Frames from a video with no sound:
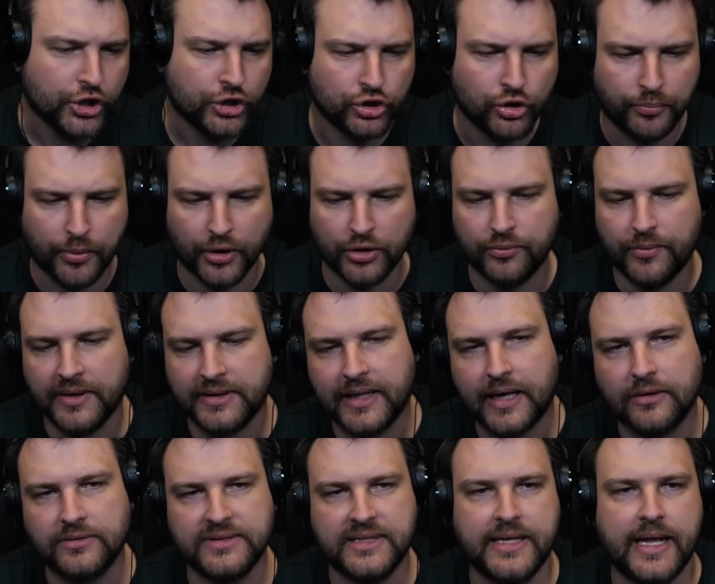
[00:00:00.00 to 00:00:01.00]
2.1
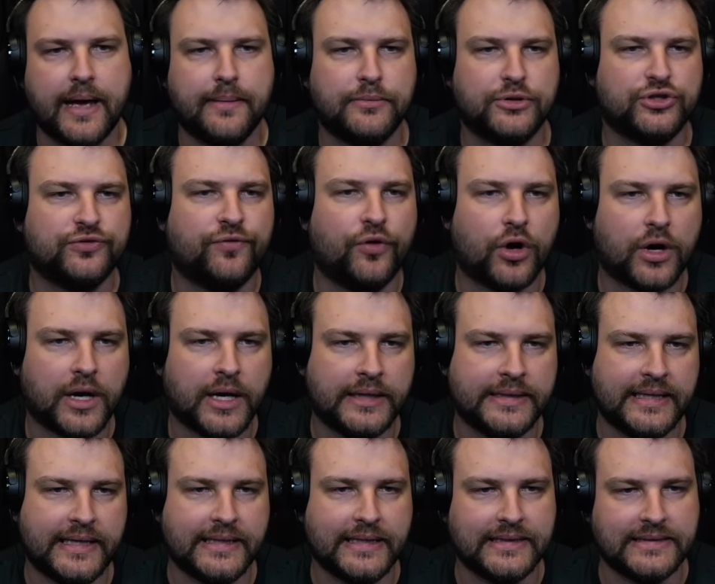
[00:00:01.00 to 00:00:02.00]
thousand damage,
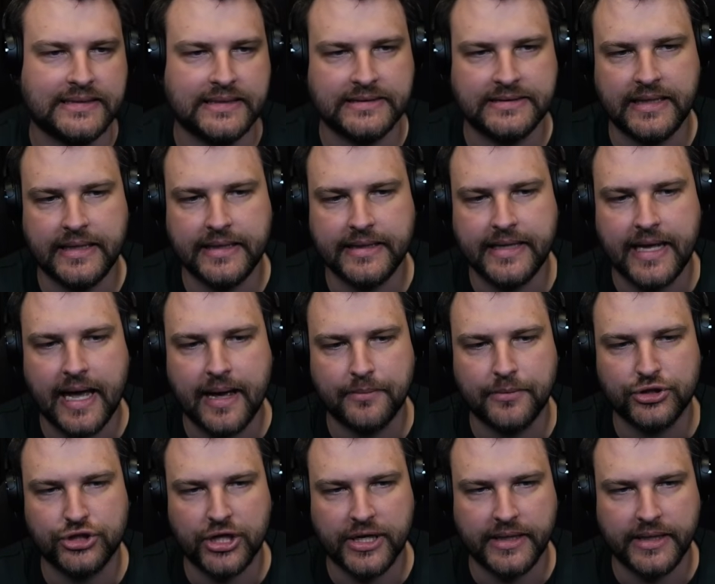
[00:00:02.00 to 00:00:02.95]
400 assisting damage.